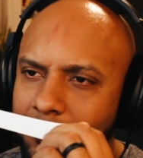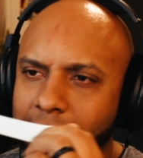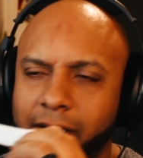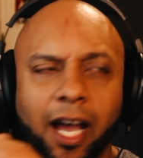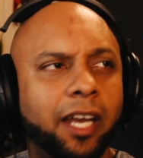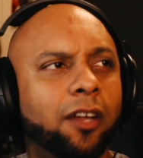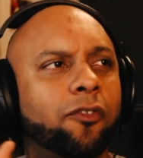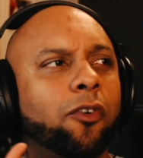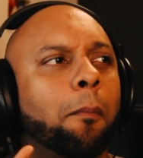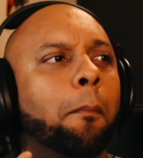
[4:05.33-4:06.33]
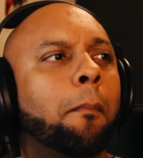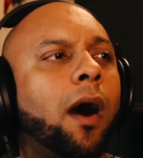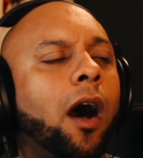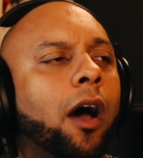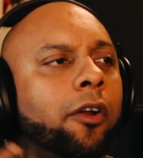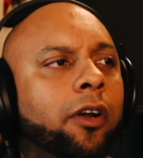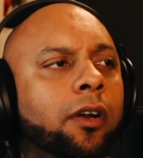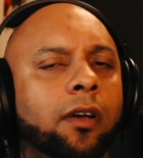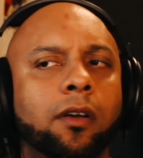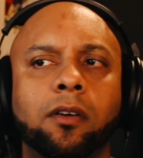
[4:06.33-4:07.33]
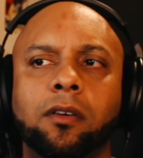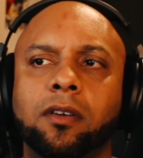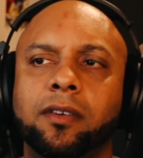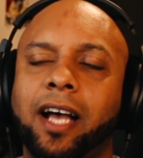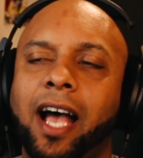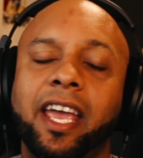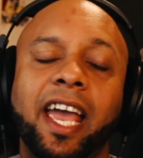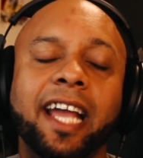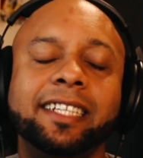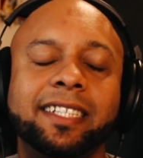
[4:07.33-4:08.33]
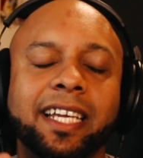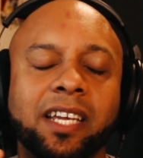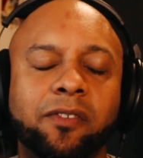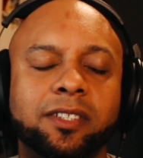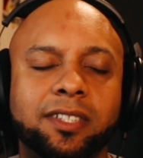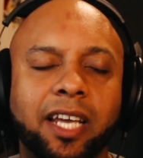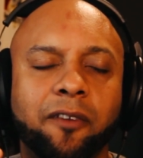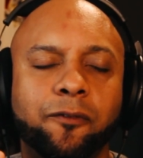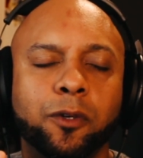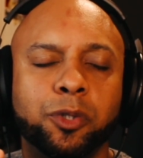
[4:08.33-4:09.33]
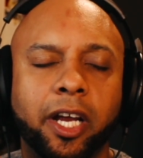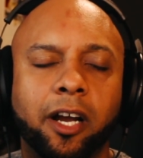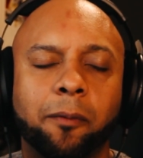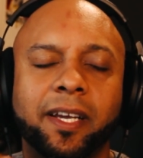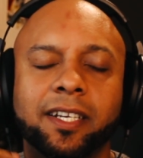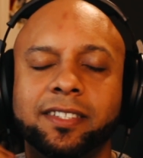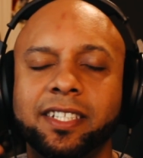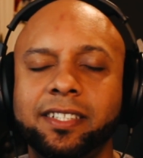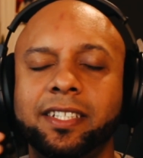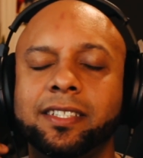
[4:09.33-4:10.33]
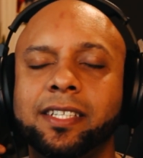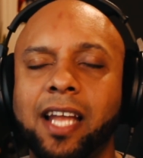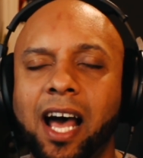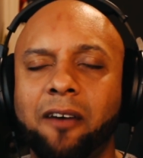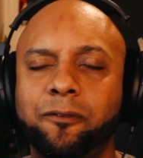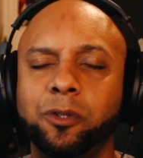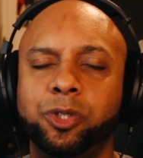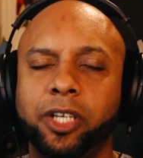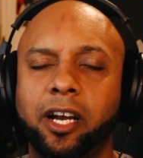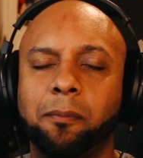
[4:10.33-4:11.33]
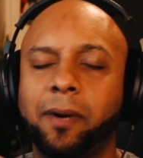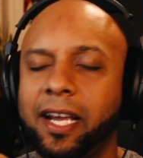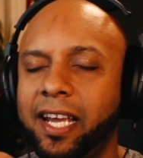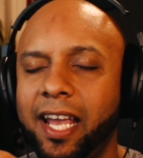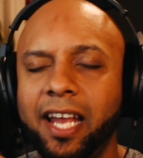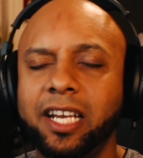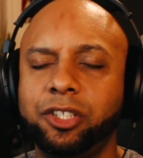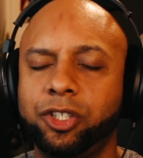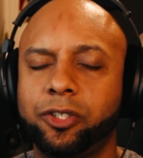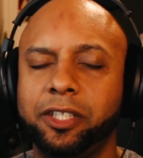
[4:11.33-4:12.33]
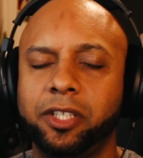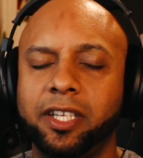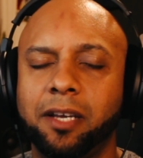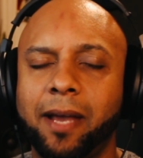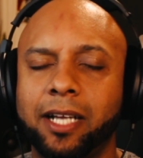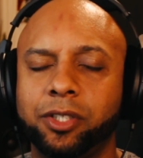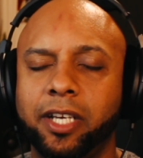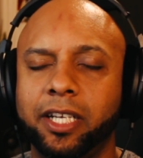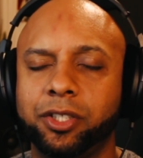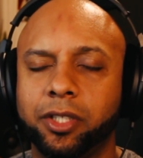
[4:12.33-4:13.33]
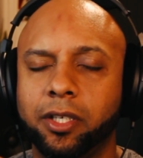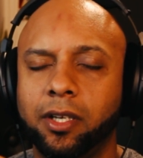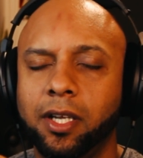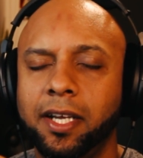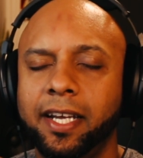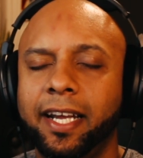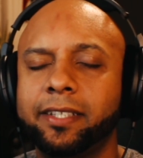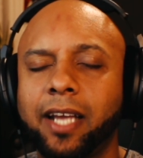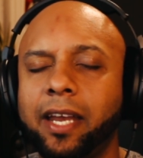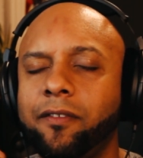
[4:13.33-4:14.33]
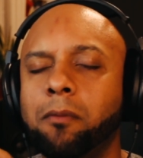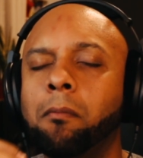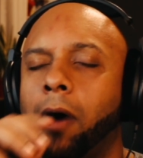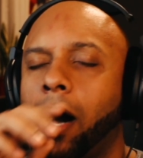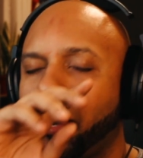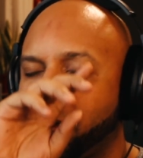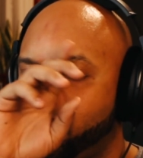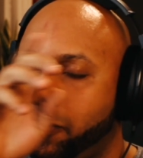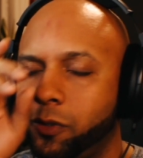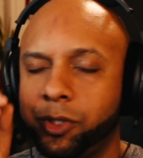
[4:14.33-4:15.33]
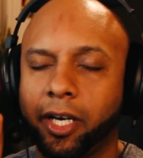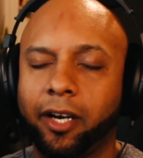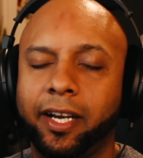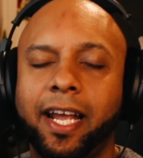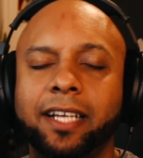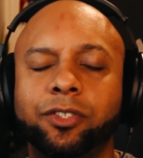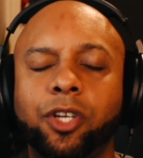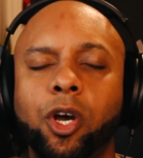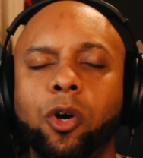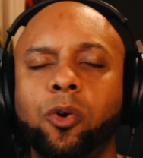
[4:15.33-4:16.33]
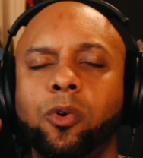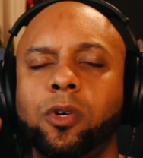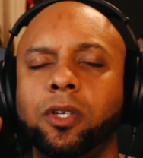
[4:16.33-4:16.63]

kind of modern, I hate to even say fougère, because this is not fougère by any stretch of the imagination. It's not even modern fougère. It has no